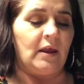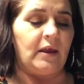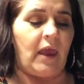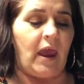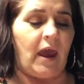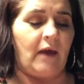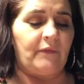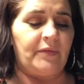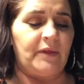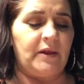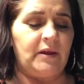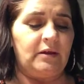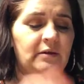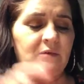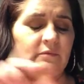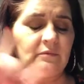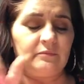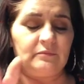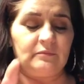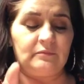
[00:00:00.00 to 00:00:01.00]
Kathy
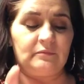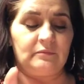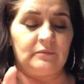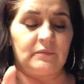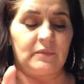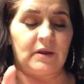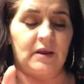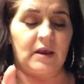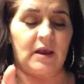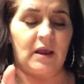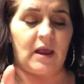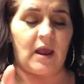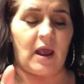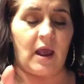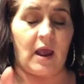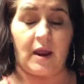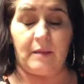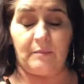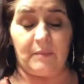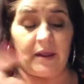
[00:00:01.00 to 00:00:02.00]

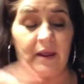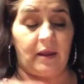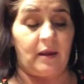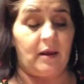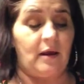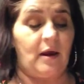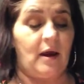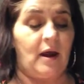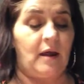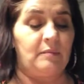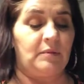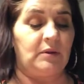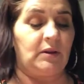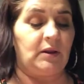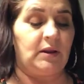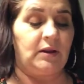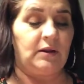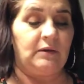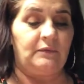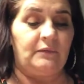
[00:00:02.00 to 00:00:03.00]
Keimig, I
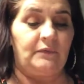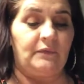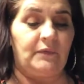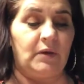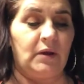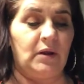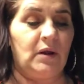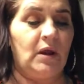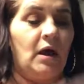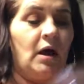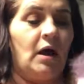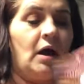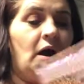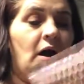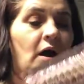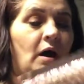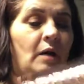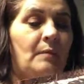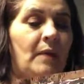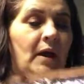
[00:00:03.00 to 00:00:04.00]
believe.
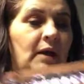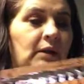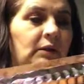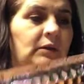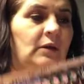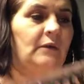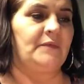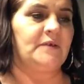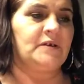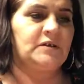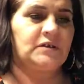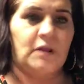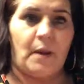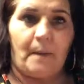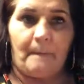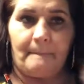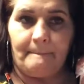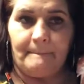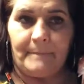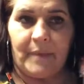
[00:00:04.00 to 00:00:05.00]
Um, I love this
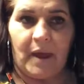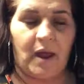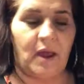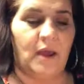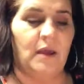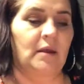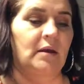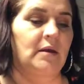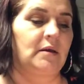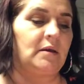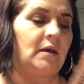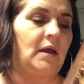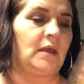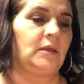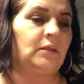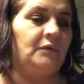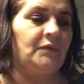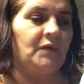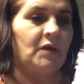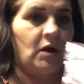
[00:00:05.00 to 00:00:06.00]
bag. I
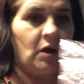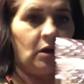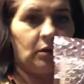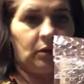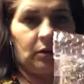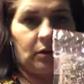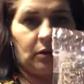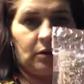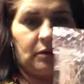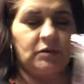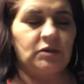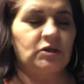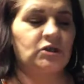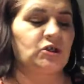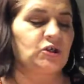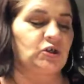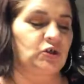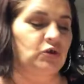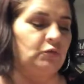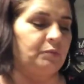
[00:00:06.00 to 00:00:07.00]
love the color.
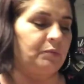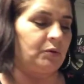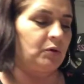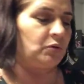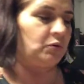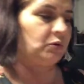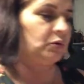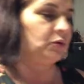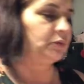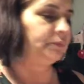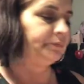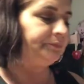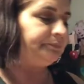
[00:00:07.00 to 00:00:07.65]
Super cool.